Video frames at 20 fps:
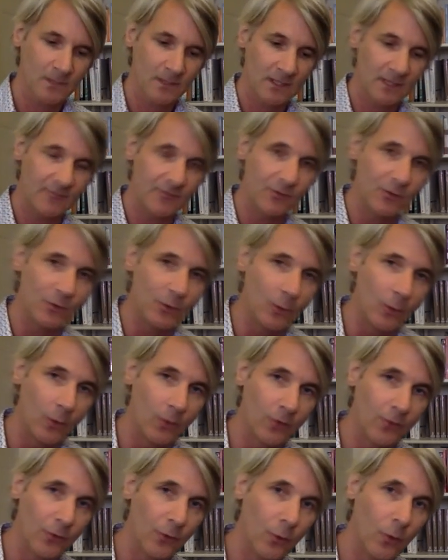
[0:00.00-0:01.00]
If you
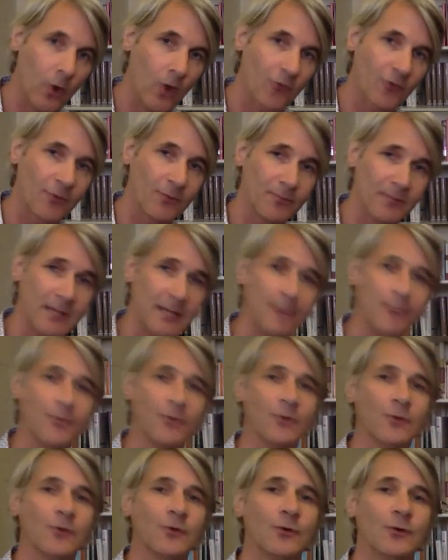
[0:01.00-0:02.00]
know other
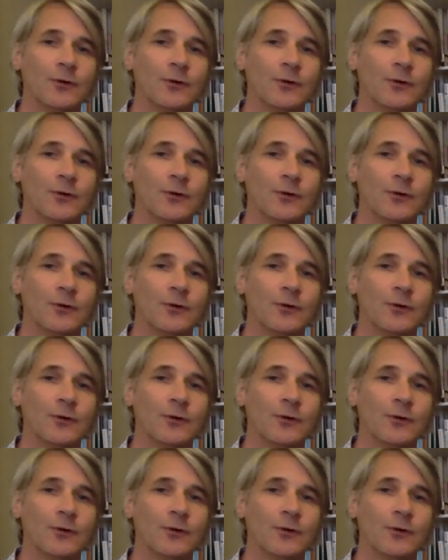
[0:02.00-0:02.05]
people